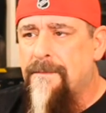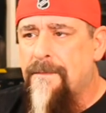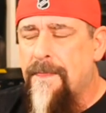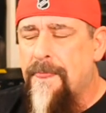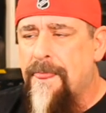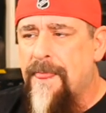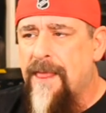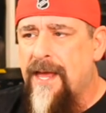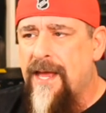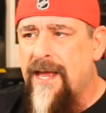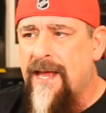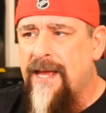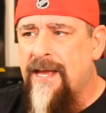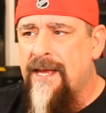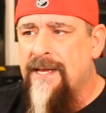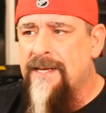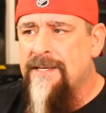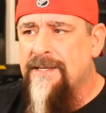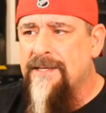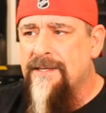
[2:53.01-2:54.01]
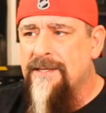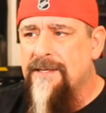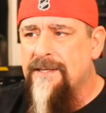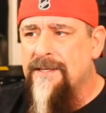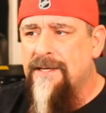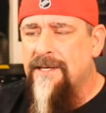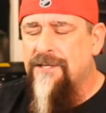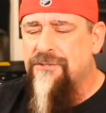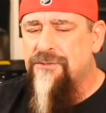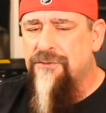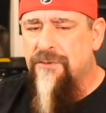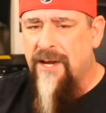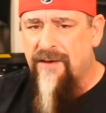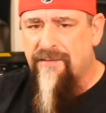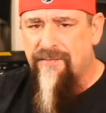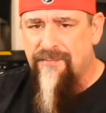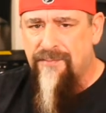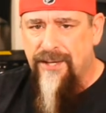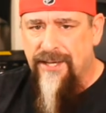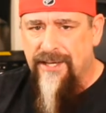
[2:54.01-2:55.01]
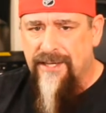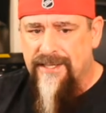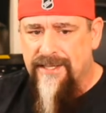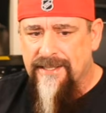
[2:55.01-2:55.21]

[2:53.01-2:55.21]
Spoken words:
and a draft pick